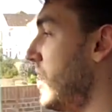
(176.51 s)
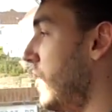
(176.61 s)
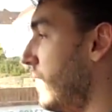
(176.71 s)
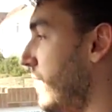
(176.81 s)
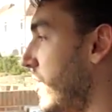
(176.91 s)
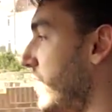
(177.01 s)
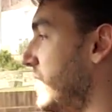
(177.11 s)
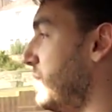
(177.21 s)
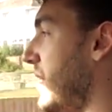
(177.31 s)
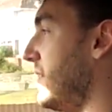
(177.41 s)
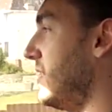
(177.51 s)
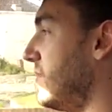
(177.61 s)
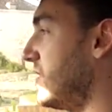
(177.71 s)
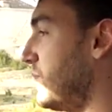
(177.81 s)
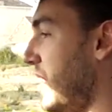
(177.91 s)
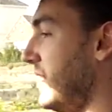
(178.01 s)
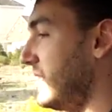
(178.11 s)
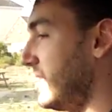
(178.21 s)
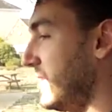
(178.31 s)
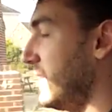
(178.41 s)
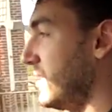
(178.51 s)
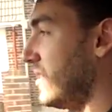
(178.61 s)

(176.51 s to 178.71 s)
Up front there's plenty of space, it's